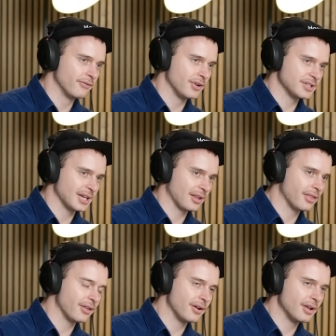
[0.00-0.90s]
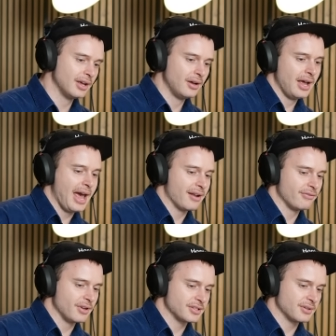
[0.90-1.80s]
first, second, third
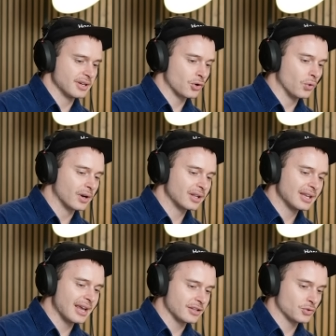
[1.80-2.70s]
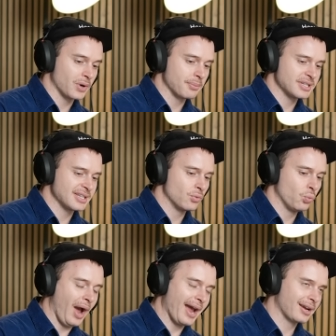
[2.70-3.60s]
anniversary accordingly at a 20%
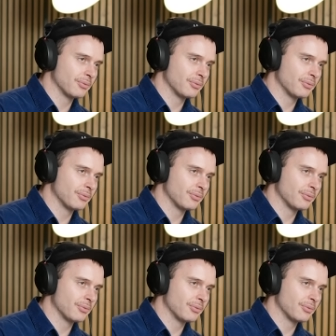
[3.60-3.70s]
whack,